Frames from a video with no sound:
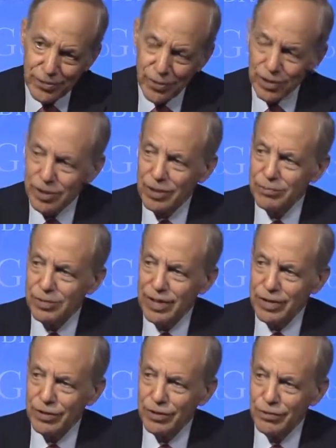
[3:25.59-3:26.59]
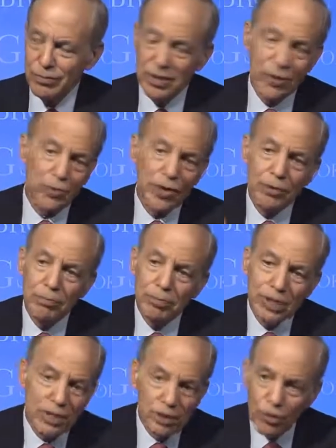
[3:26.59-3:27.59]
where the competitors may well beat